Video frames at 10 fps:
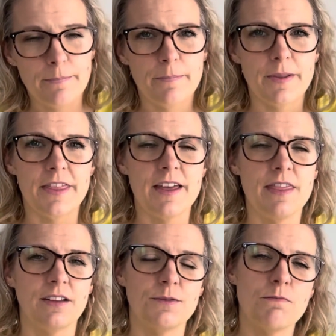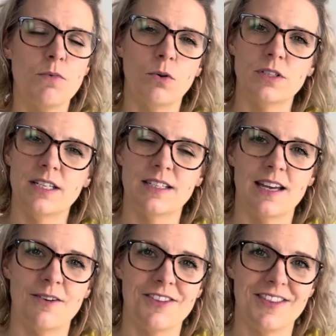But then there's more
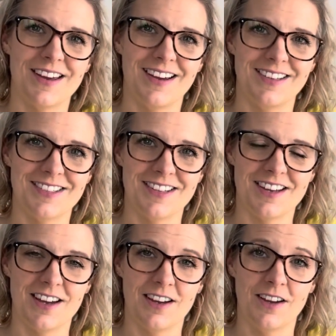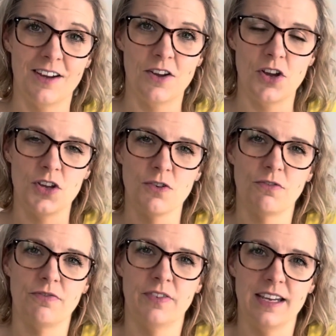detail than that, isn't there? You're
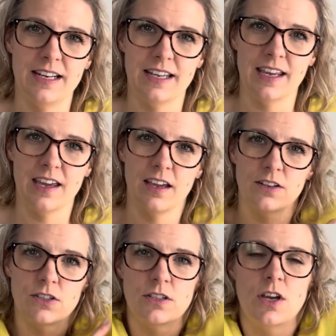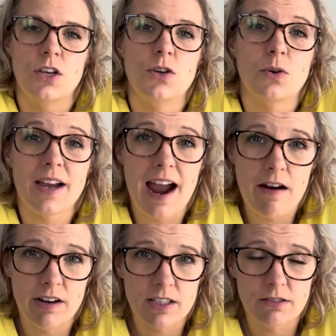feeling it, you're
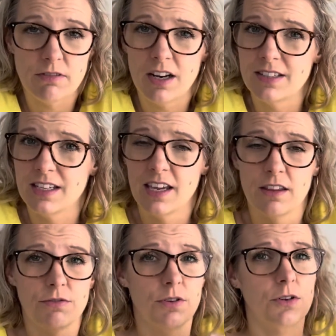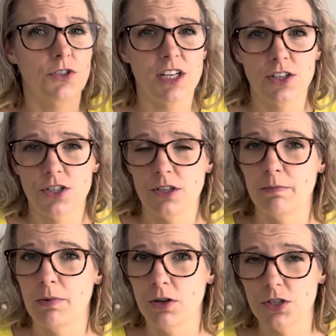characterizing it through your gesture,
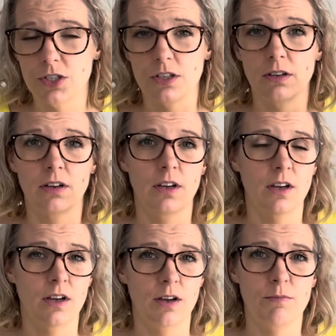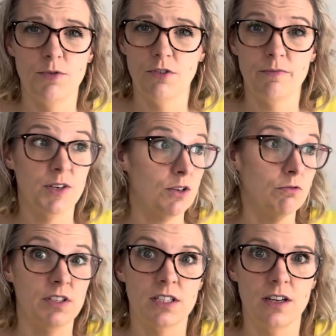posture, movement. You're
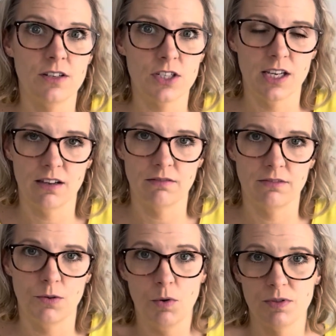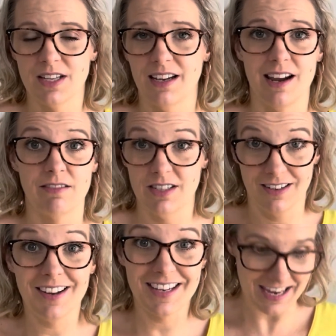researching, what was that character
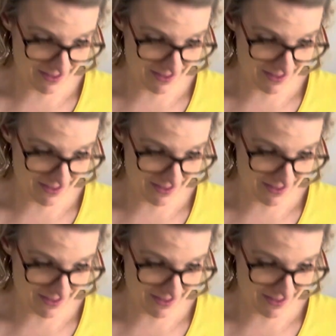like